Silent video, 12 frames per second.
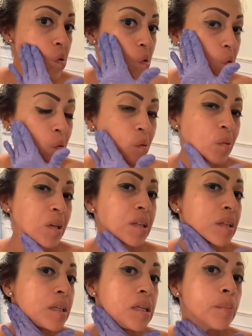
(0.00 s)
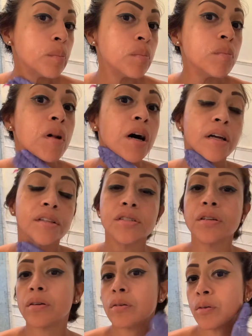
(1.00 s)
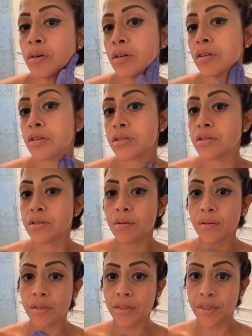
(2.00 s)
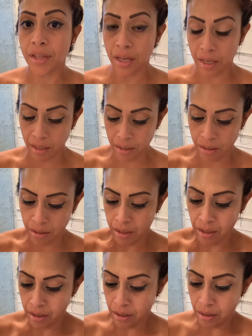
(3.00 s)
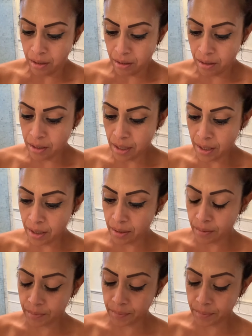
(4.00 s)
You don't really need much. Her oil is so thick that